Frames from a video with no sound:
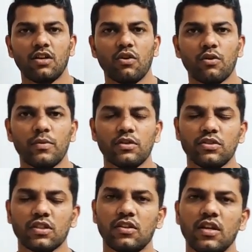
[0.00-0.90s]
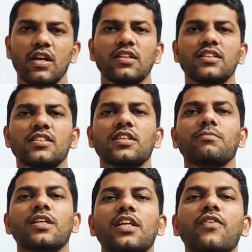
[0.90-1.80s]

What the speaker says: and normal to the curve. This is something